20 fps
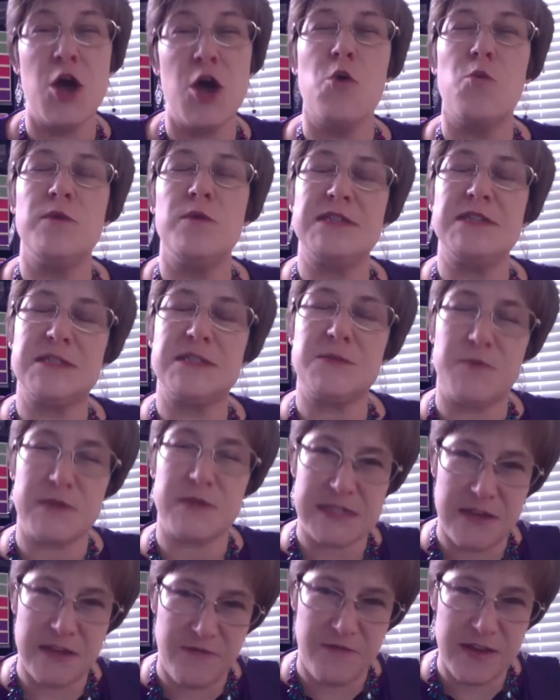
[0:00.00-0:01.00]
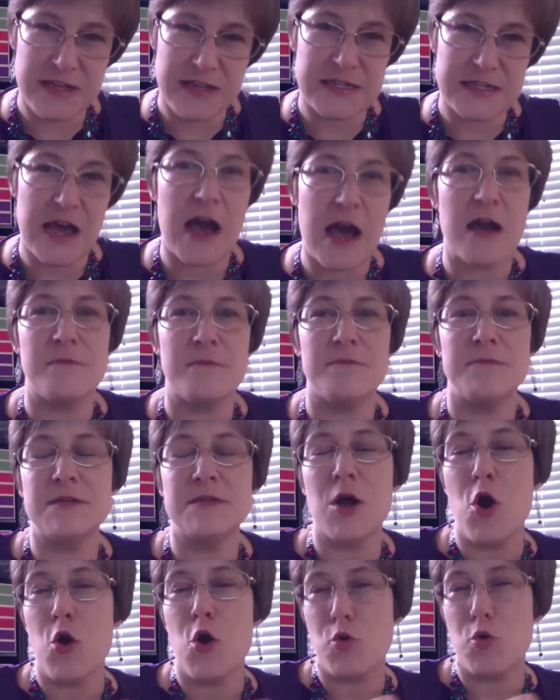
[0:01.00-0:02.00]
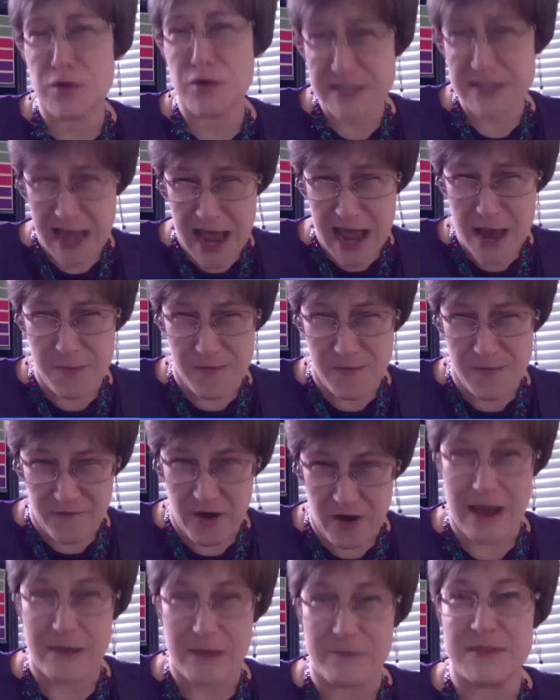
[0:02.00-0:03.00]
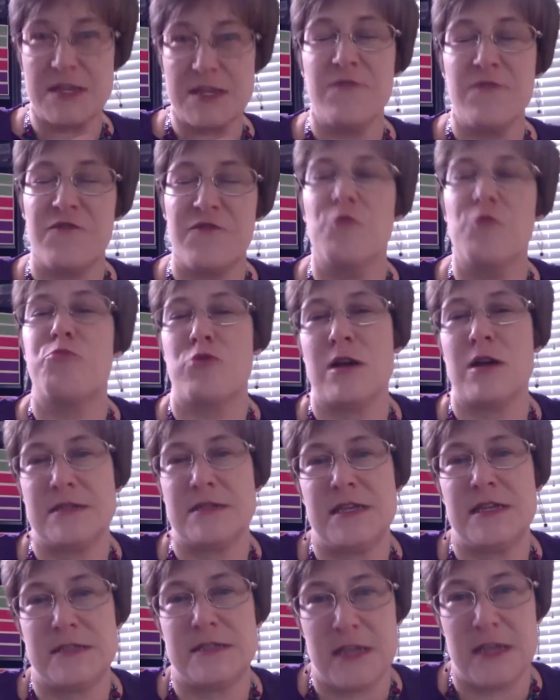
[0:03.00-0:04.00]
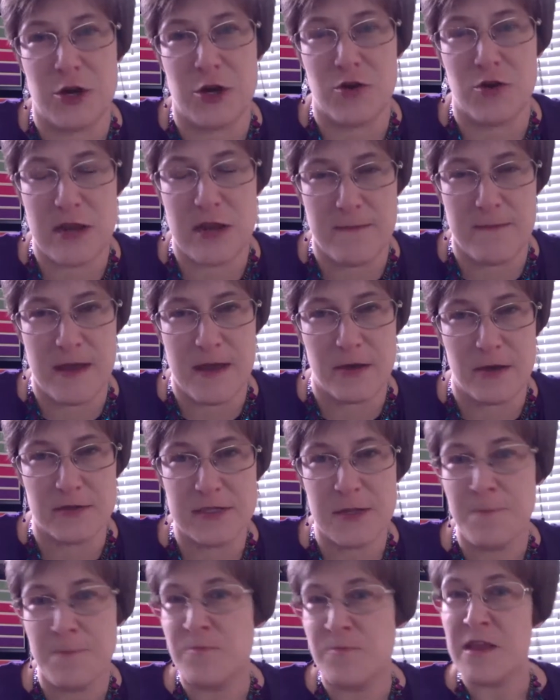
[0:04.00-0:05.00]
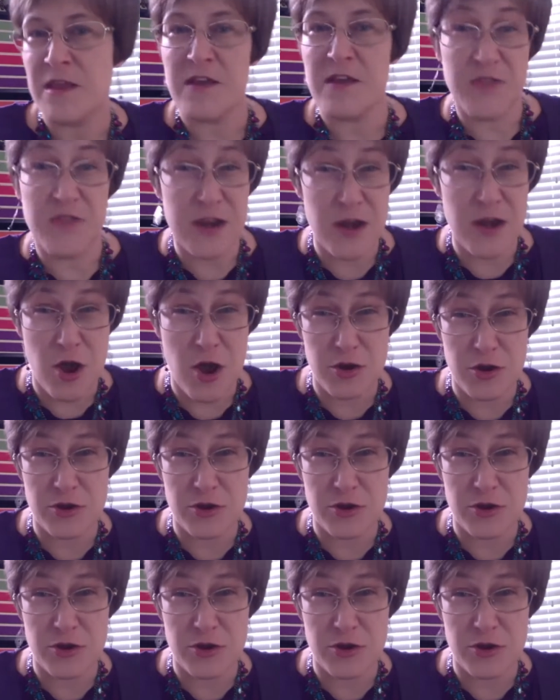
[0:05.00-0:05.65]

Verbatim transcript: with specific times or time frames for processing your emails. If they know